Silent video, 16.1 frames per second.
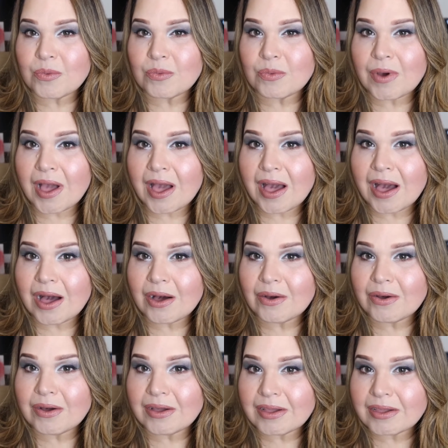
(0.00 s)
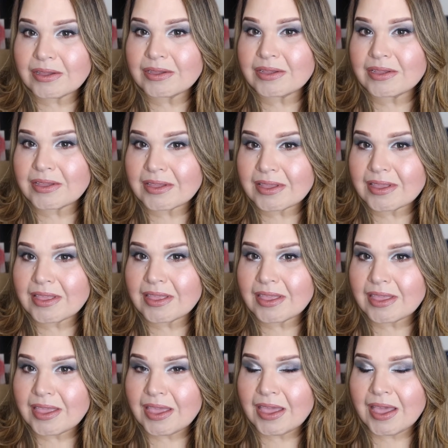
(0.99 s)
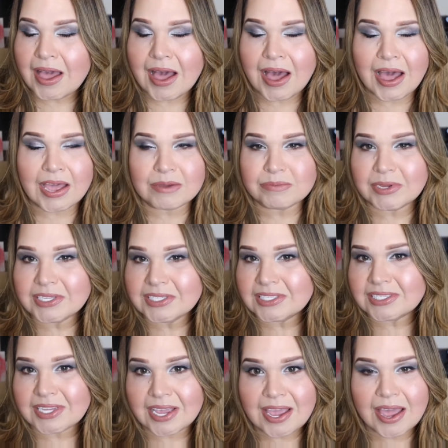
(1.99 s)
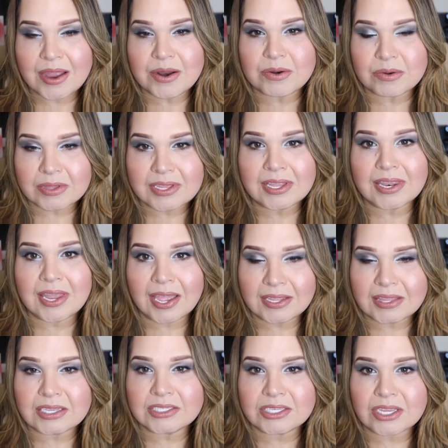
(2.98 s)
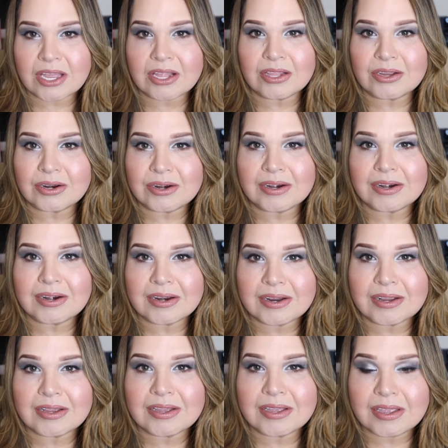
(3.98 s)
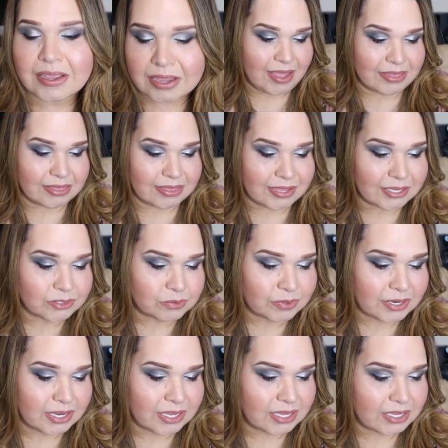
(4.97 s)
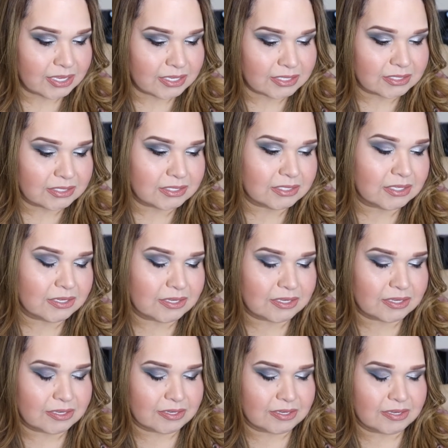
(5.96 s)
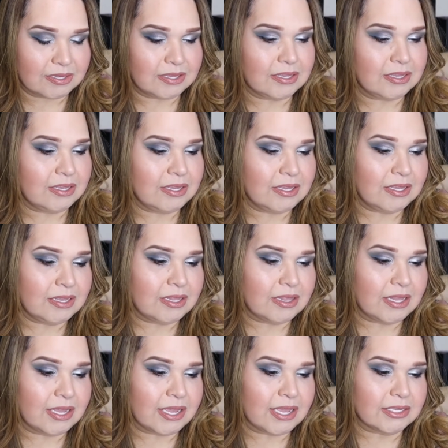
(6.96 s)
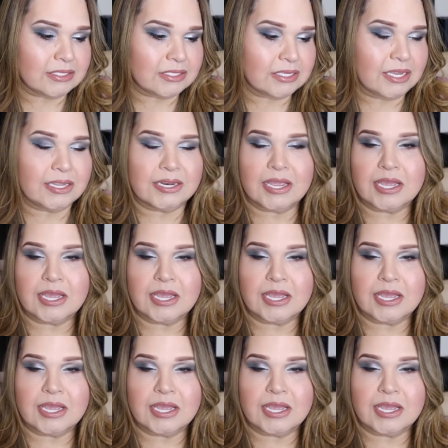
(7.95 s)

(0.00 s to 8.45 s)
Wow. I must say, I really like this color. And this one is, like I said,